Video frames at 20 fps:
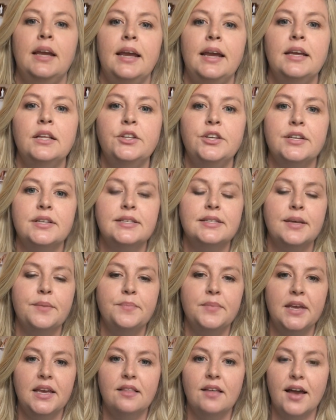It looks
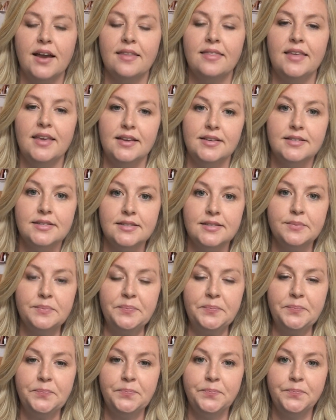something like this.
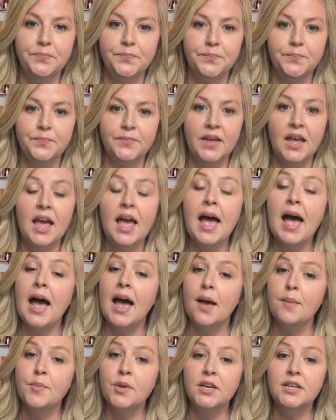
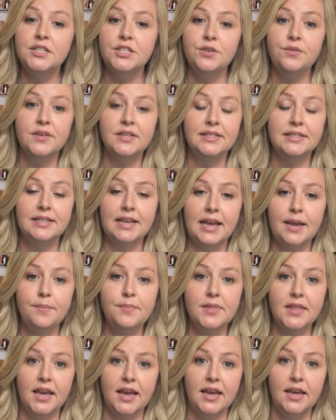I'm going to do the same
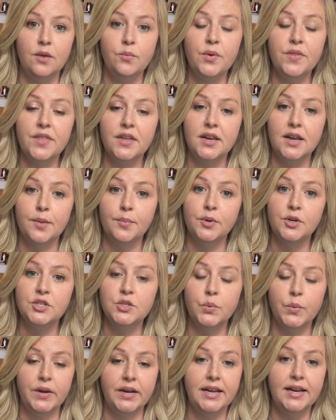thing with the number
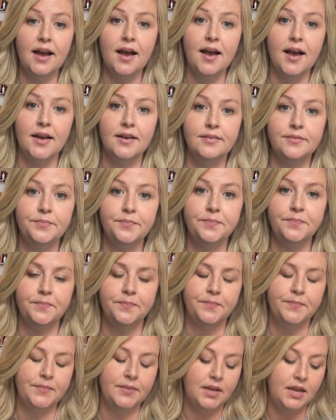29.
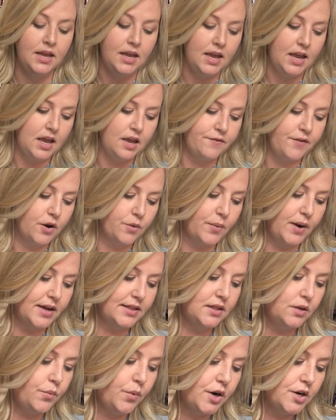If I
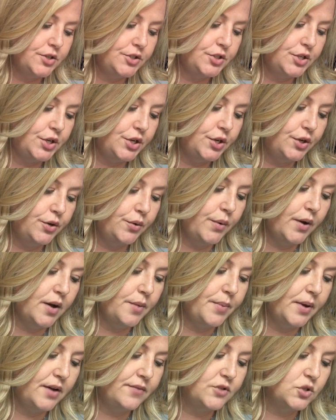write the word 2
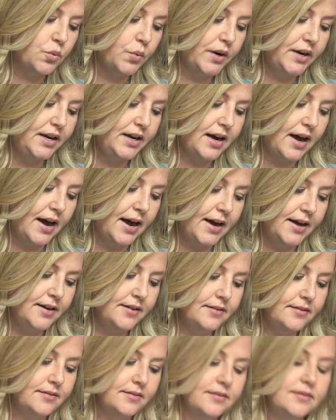above 29,
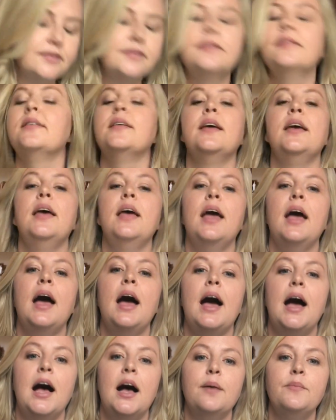
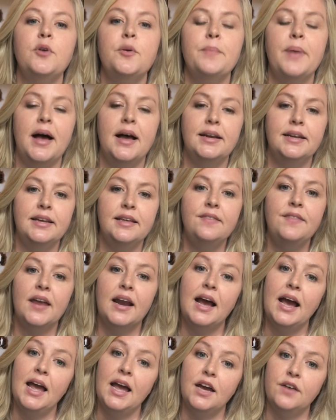I'm reminded that
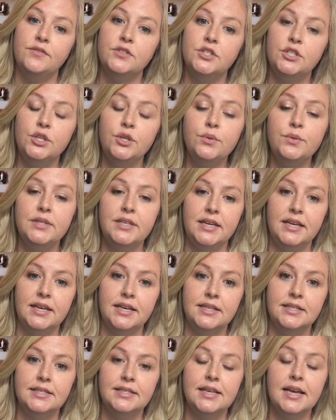I have 2
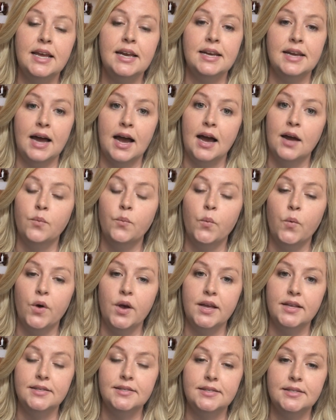10s and 9
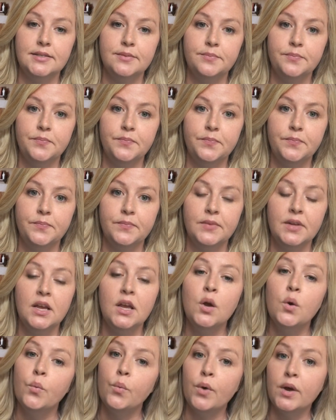ones.
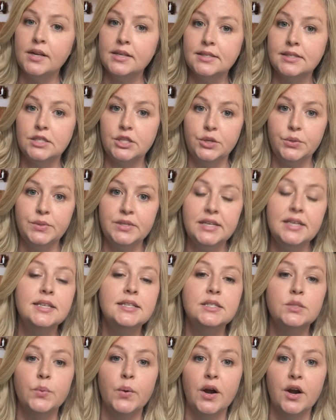What is 2
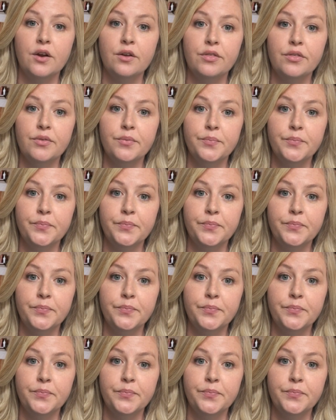10s worth?